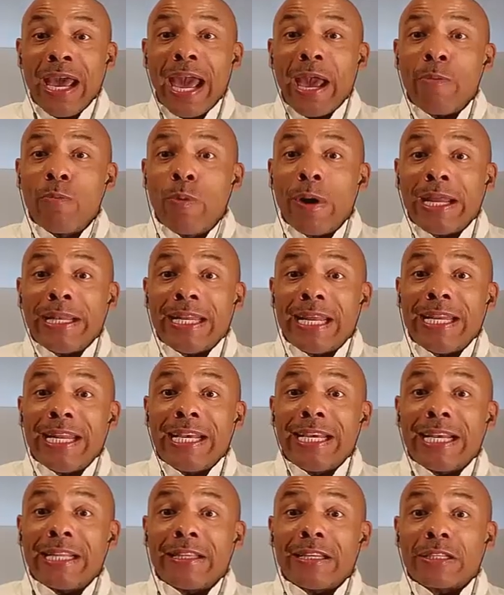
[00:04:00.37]
And where did he
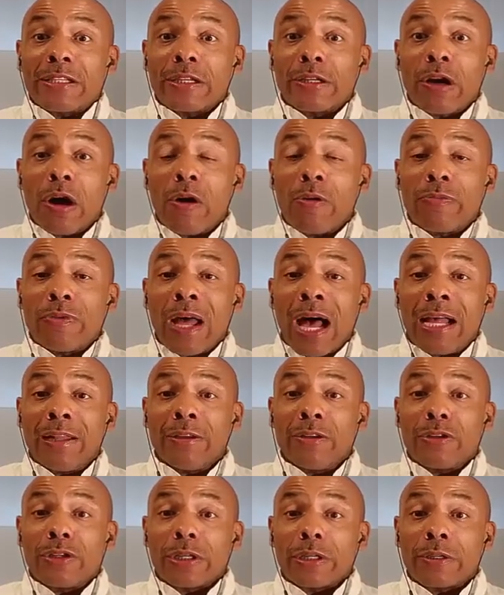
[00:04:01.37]
get this occult
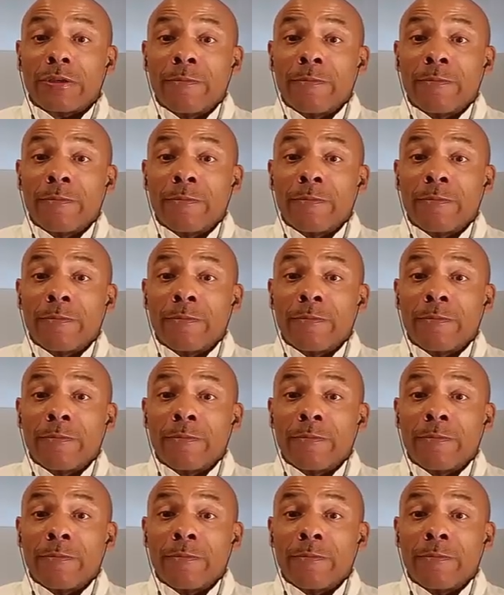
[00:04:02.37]
knowledge?